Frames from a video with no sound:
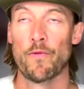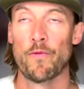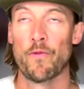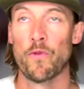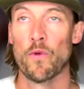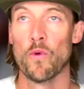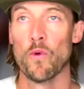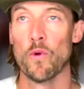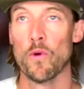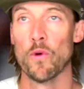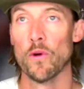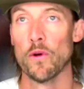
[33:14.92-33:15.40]

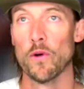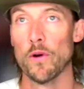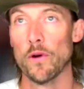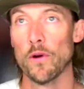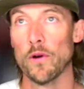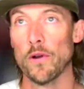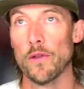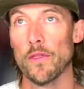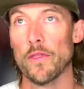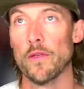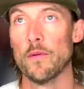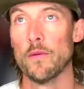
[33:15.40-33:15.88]

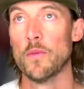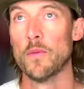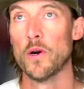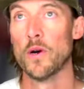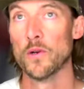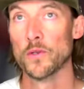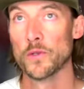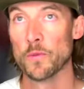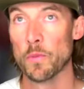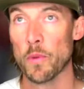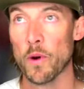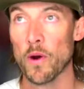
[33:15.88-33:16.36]
For the
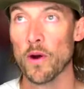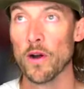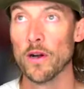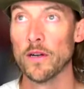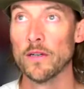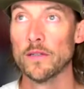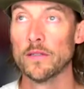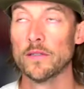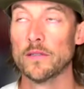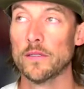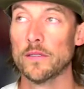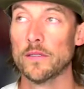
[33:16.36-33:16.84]
most
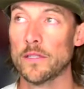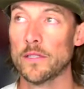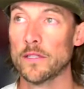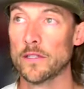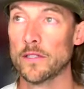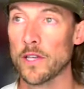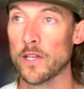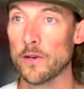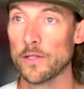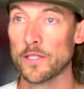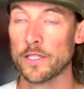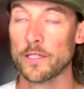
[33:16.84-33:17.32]
part, and
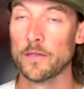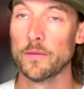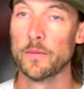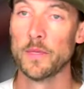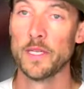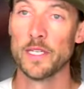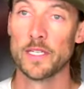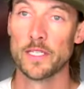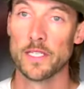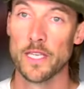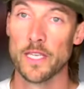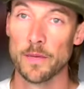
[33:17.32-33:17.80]
there's always going to
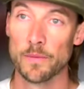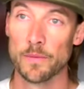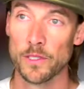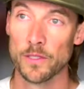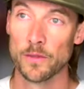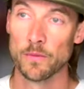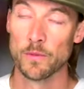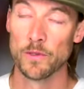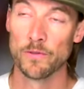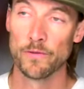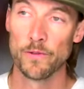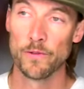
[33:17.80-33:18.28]
be
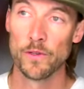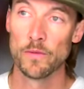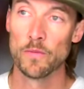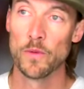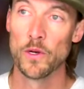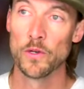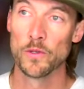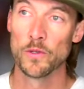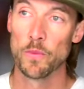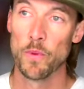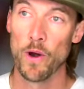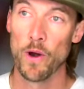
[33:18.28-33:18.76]
exceptions, but for the
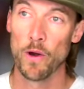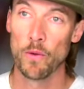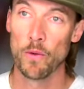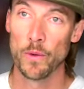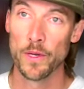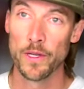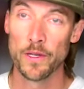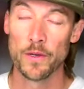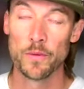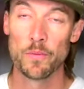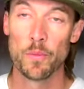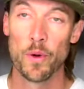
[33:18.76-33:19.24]
most part,
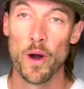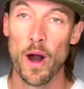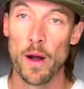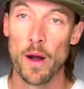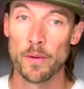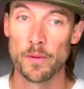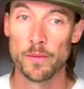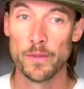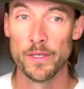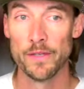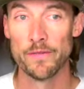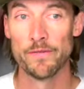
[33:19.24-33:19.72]
we could
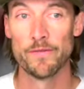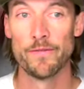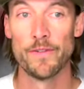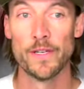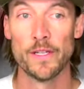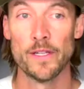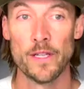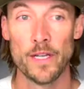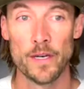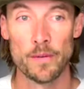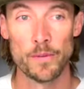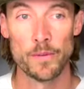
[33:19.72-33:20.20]
probably
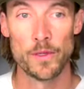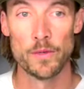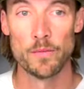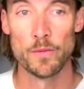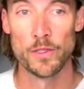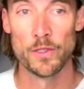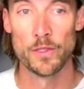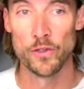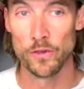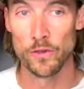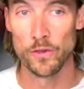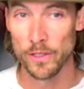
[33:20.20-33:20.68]
fill up the
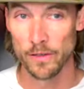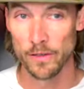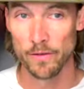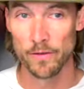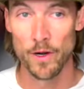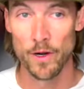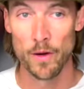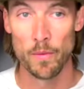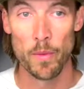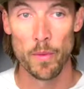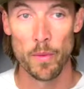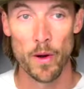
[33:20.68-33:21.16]
majority of
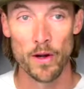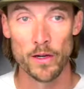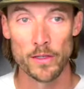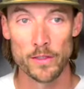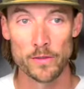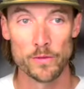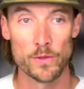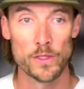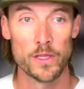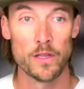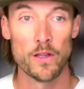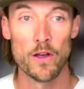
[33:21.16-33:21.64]
our parks
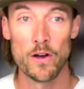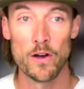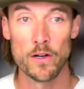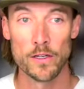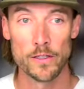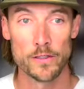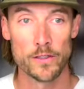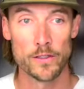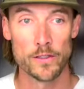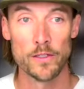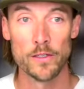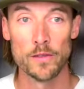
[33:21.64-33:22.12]
with
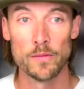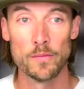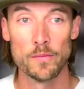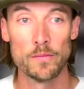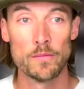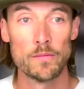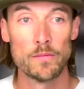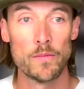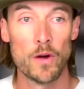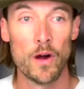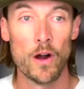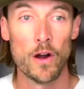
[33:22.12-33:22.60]
long-term
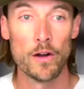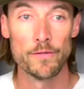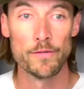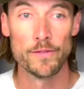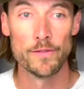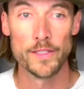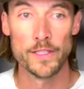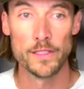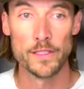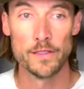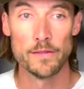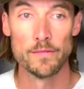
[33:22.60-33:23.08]

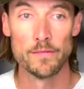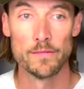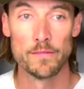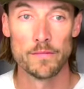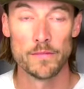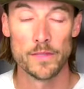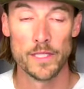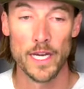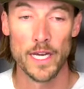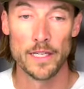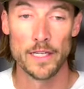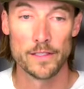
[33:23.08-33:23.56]
RV
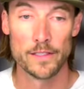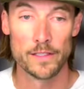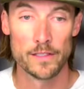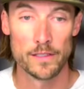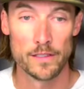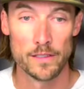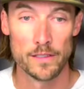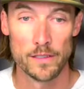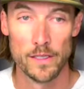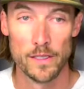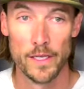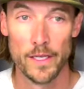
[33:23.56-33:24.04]

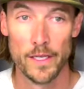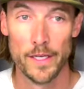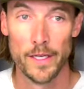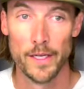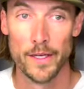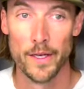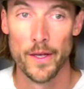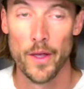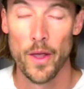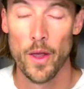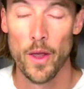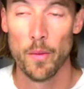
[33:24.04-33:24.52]
guests.
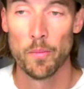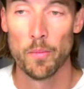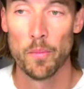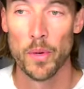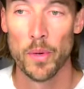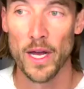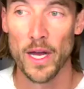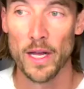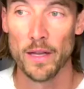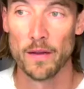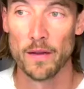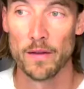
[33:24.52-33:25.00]

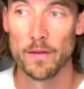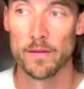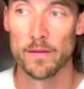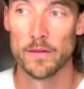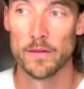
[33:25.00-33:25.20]
But